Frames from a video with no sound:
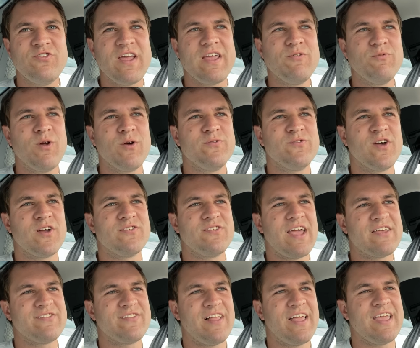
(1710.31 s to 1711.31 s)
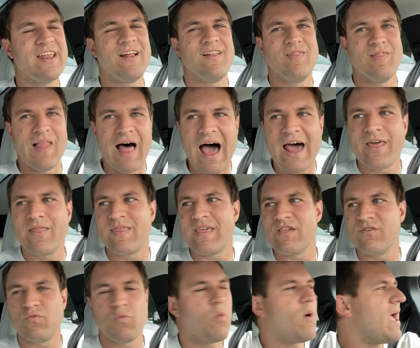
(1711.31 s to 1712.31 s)
inroads on Tesla in a lot of
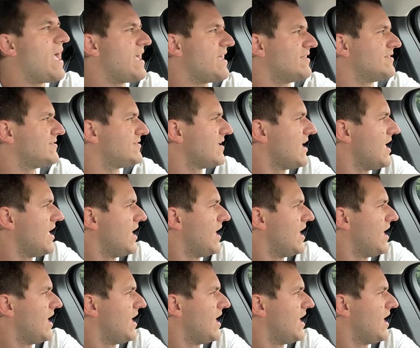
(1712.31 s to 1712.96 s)
these ways.